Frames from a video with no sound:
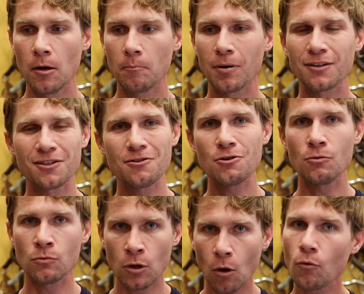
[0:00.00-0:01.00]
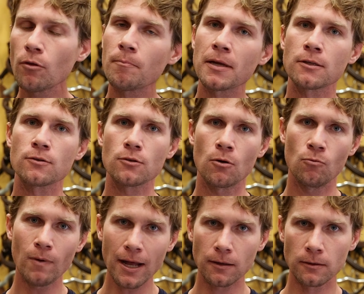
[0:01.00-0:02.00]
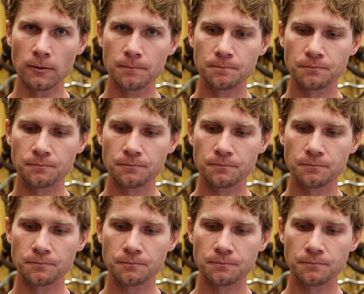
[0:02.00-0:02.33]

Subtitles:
but since you know the bits so well,